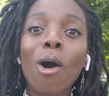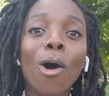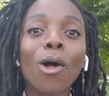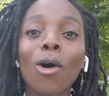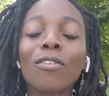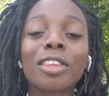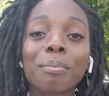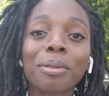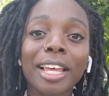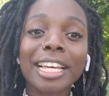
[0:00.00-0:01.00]
all over the
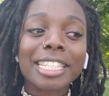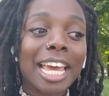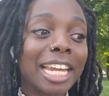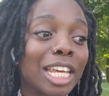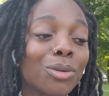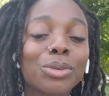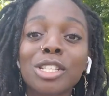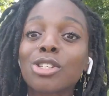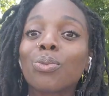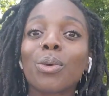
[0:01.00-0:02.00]
place, and he was
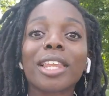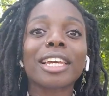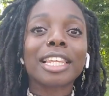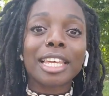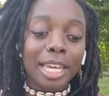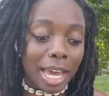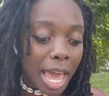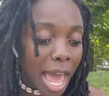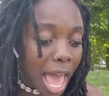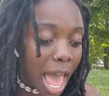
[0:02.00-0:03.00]
just willingly
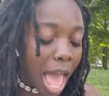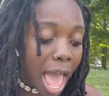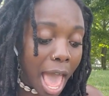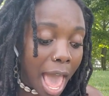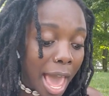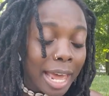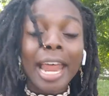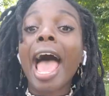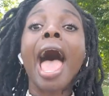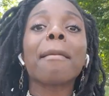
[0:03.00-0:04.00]
and
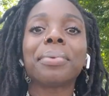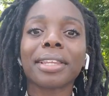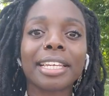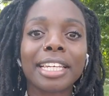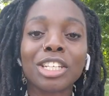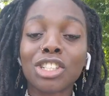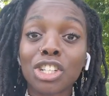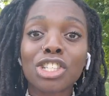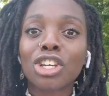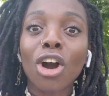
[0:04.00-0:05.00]
happily
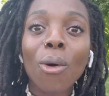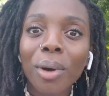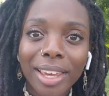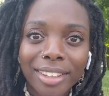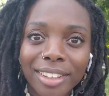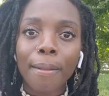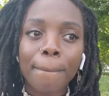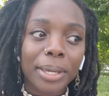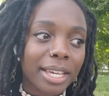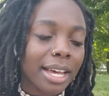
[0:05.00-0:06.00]
just going,
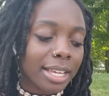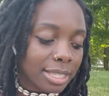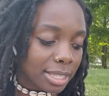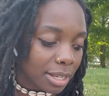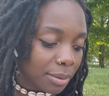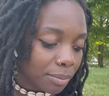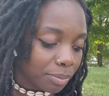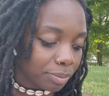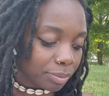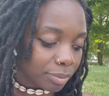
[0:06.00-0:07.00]
because
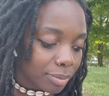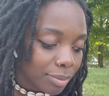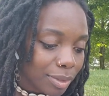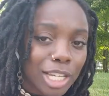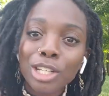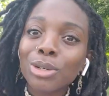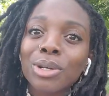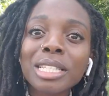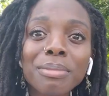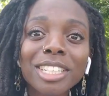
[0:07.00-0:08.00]
he knew
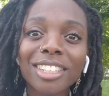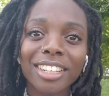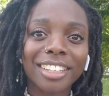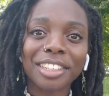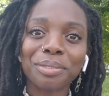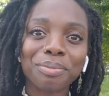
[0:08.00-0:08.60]
his mission.